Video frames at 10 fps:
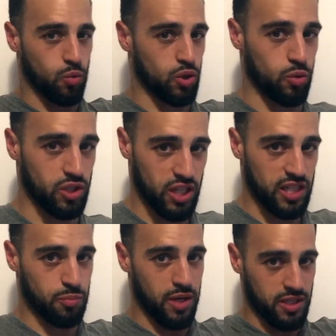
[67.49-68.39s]
We're doing
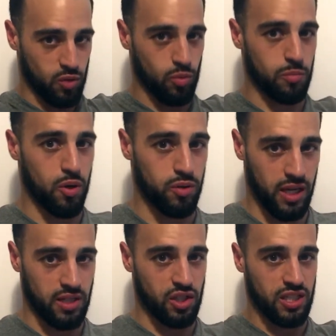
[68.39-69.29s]
chest presses with both
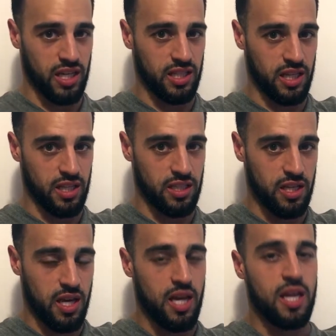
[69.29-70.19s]
hands, just like this.
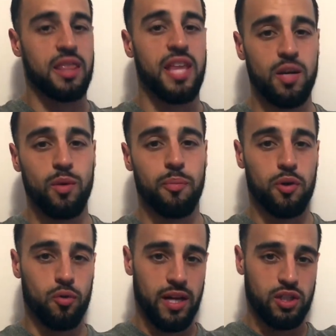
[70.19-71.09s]
Then we
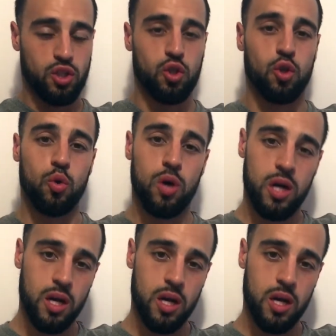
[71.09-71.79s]
progress to